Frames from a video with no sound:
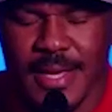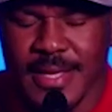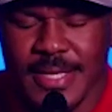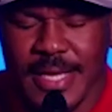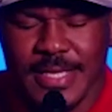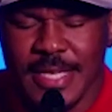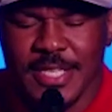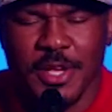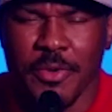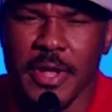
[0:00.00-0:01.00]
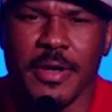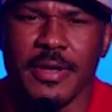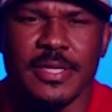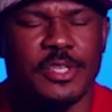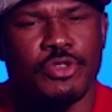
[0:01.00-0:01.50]
it's it's, it's
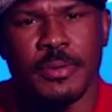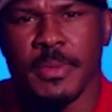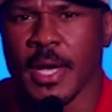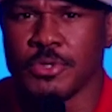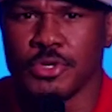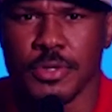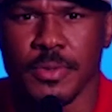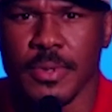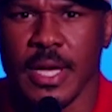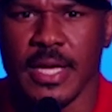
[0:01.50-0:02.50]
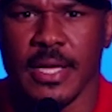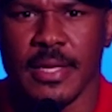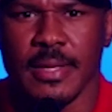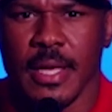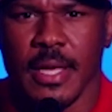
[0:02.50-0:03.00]
surreal. It's a dream come true.
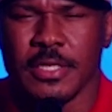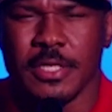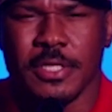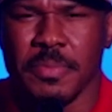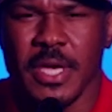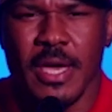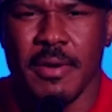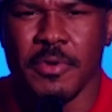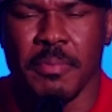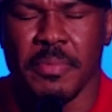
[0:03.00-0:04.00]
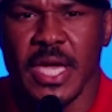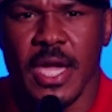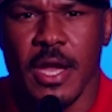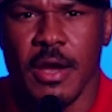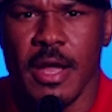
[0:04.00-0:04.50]
Uh, just to be able to be
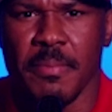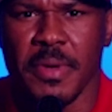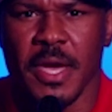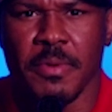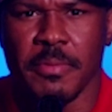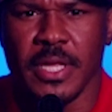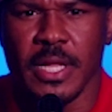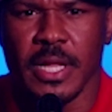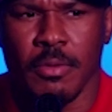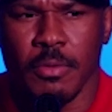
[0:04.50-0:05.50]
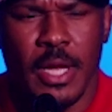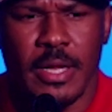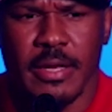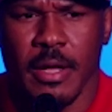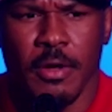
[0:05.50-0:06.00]
here and be able to be the
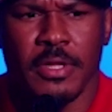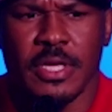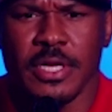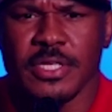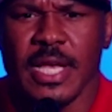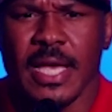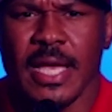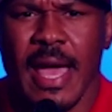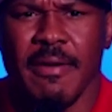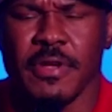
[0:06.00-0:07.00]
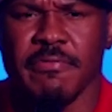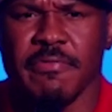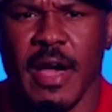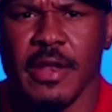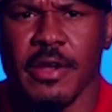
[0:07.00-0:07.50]
what the only or second African
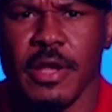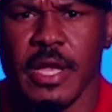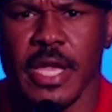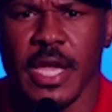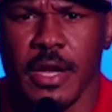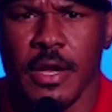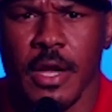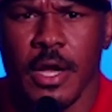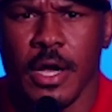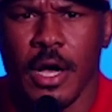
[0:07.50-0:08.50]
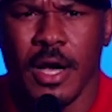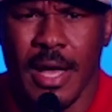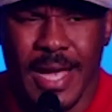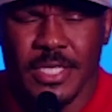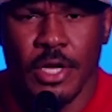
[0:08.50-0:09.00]
fighter here. Uh,
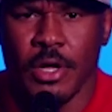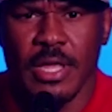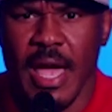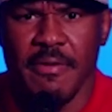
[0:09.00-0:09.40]
actually, the only